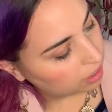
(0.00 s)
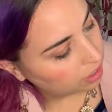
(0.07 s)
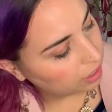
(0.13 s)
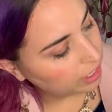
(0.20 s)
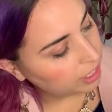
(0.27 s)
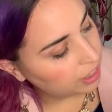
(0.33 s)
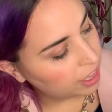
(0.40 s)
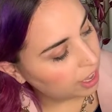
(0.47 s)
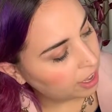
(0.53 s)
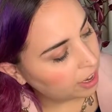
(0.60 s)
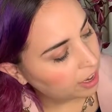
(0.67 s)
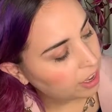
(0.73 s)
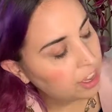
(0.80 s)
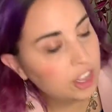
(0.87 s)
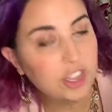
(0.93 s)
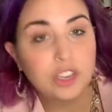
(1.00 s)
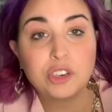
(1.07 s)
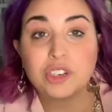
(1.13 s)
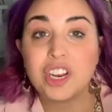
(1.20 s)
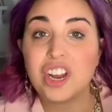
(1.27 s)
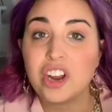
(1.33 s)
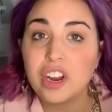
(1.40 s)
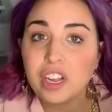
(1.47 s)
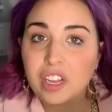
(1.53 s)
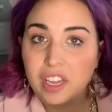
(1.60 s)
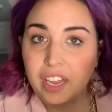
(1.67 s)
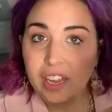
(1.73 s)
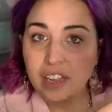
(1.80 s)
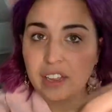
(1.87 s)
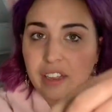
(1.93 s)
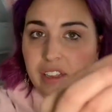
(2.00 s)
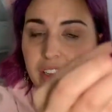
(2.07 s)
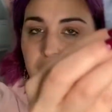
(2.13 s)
like that. You'd hear it click.